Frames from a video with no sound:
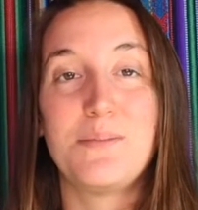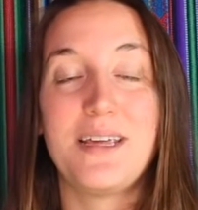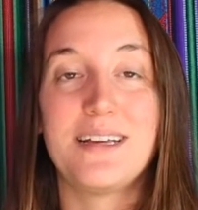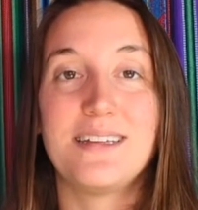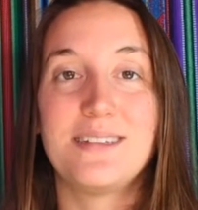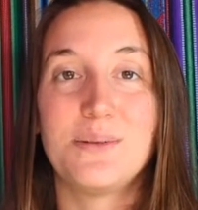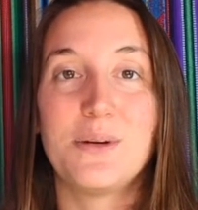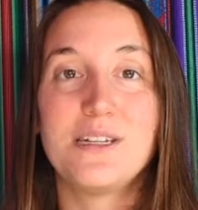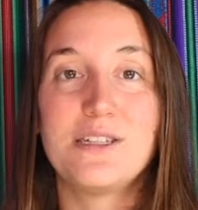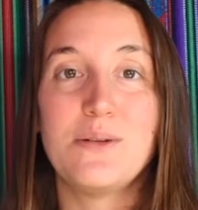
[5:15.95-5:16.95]
because
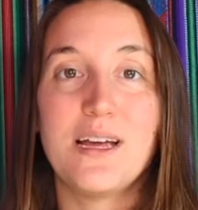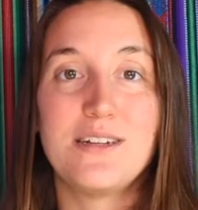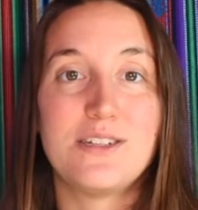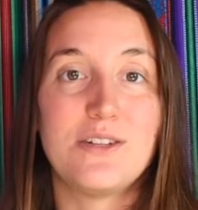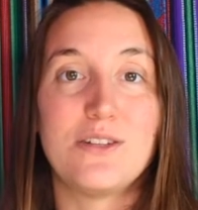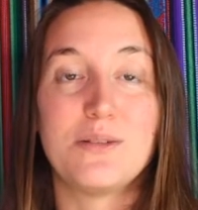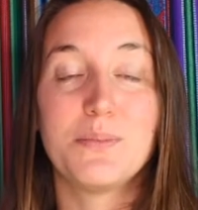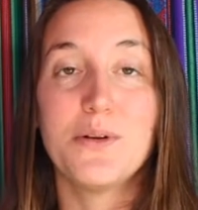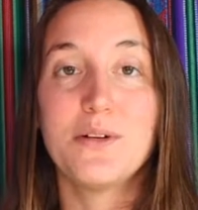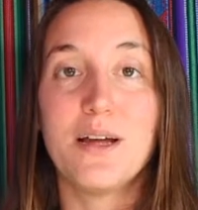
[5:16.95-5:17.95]
once you enter this
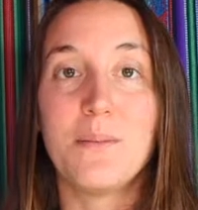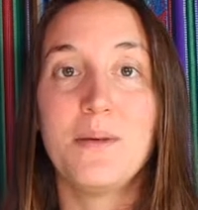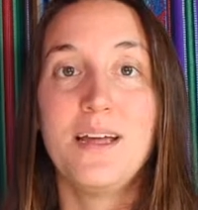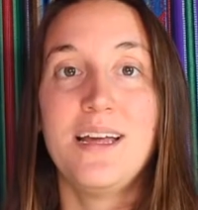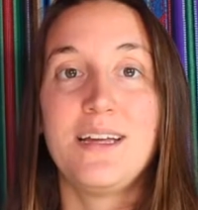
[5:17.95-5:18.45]
program,